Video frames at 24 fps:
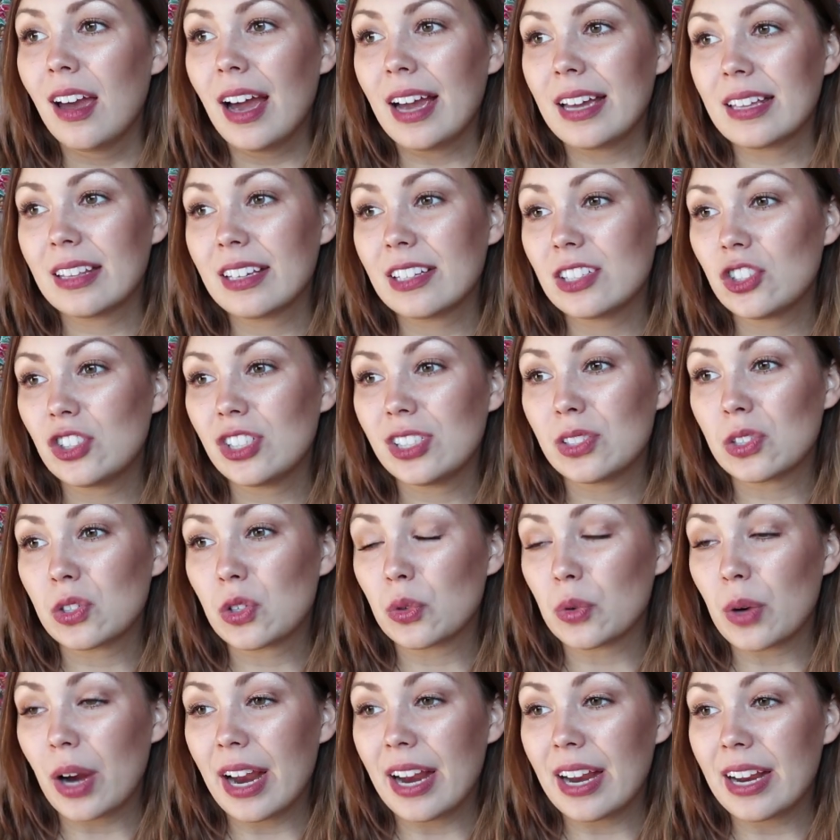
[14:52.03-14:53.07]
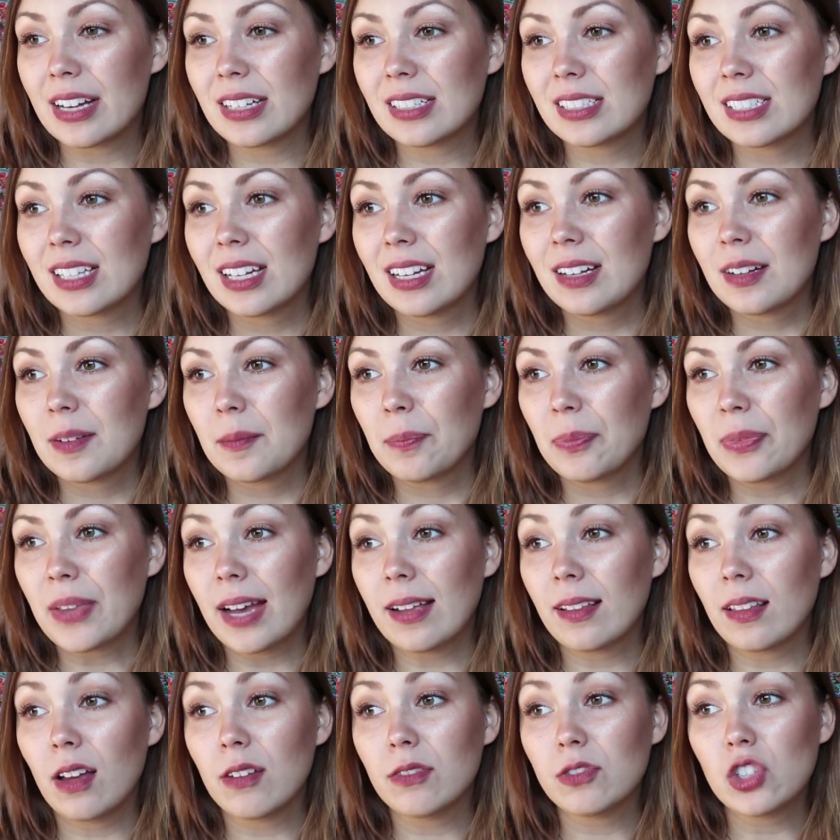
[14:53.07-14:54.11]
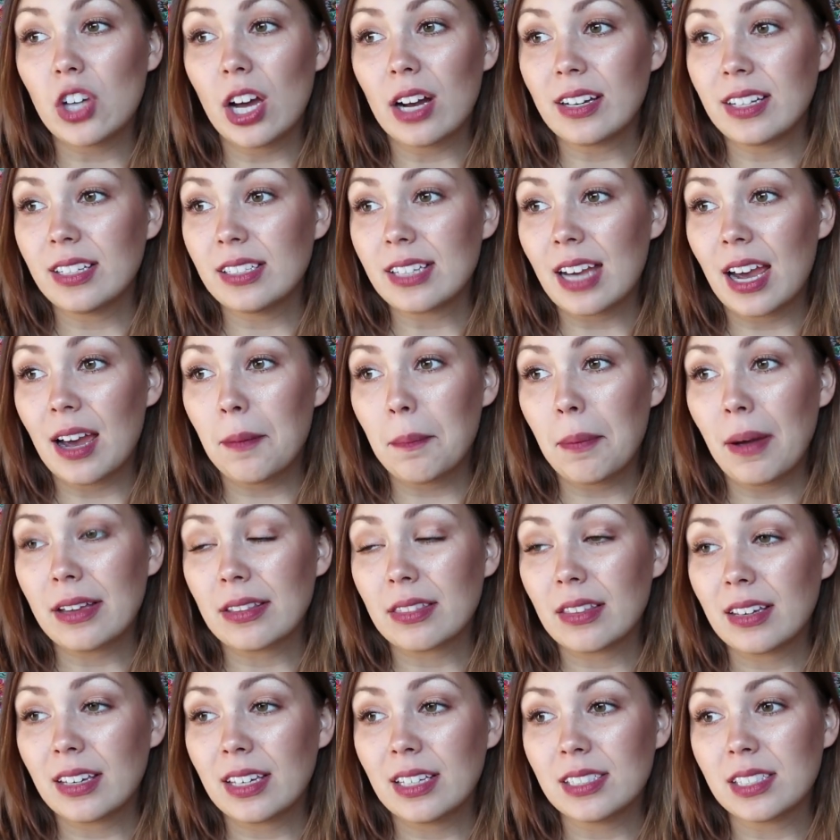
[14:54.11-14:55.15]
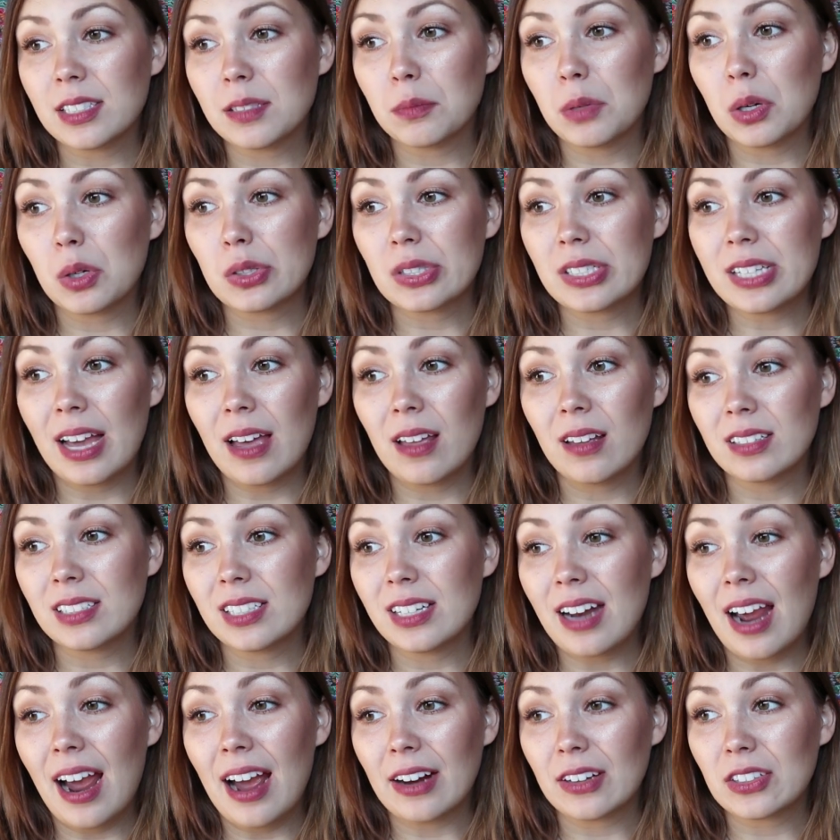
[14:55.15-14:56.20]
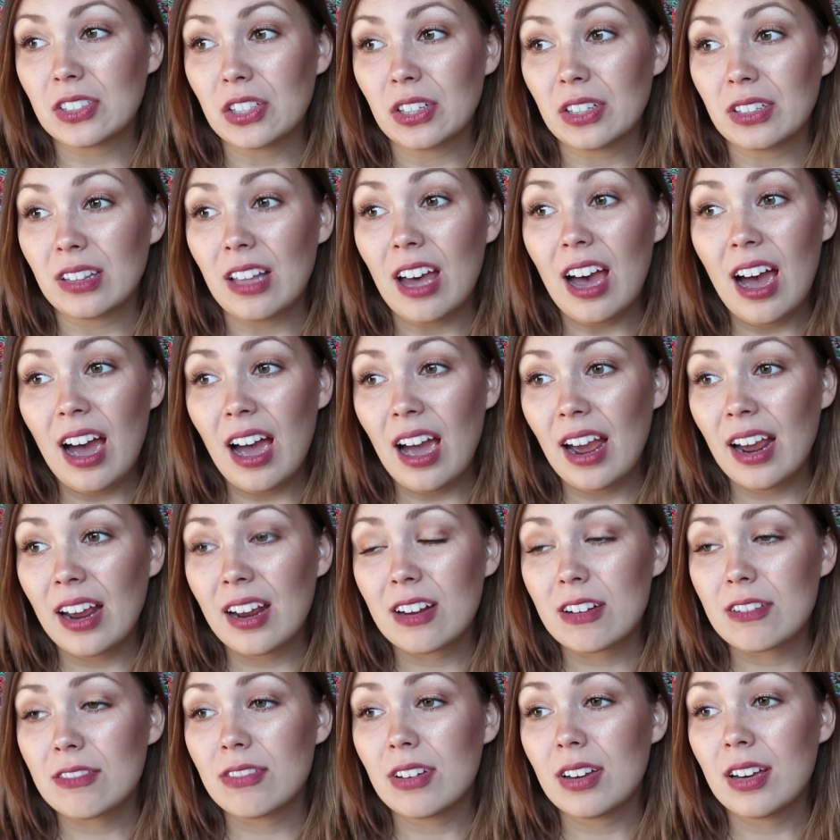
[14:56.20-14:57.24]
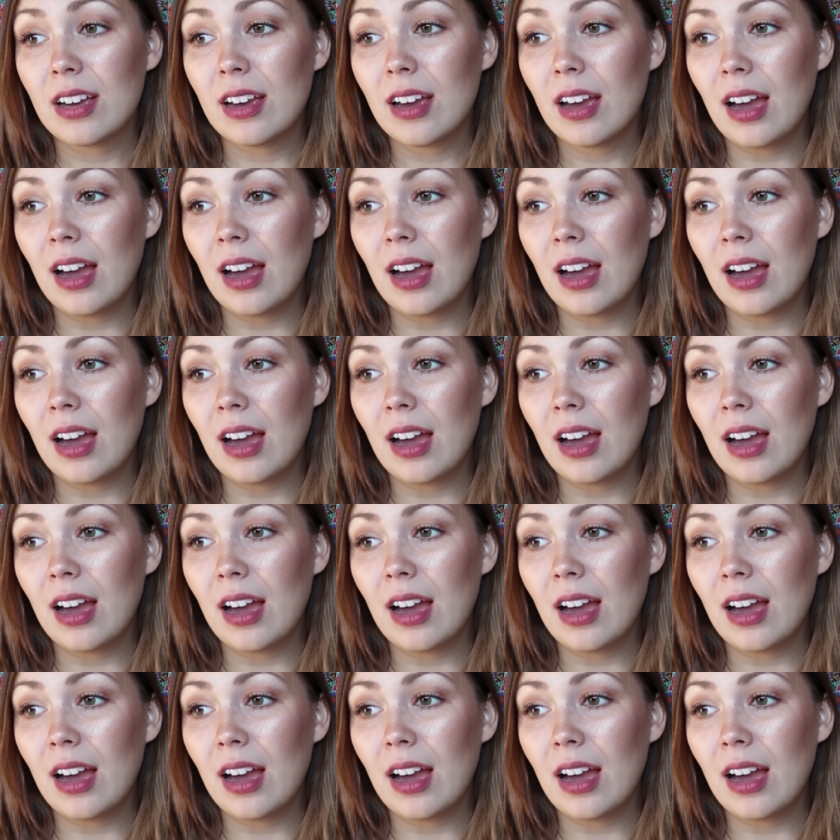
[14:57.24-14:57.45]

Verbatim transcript: I think she's great. I love Johnny Depp. I think he's the most talented actor alive.